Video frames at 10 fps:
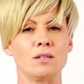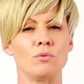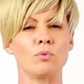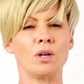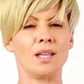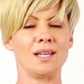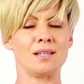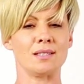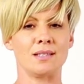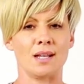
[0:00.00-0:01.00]
So you really
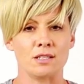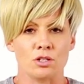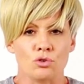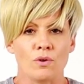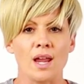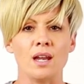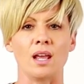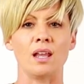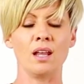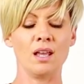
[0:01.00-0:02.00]
need to start to train
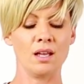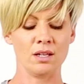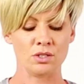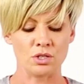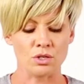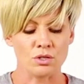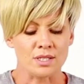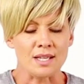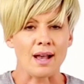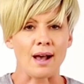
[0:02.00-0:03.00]
it to use
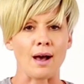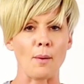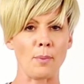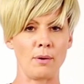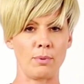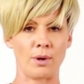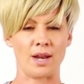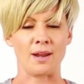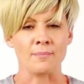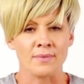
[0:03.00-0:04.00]
the upper
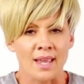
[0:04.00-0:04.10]
body.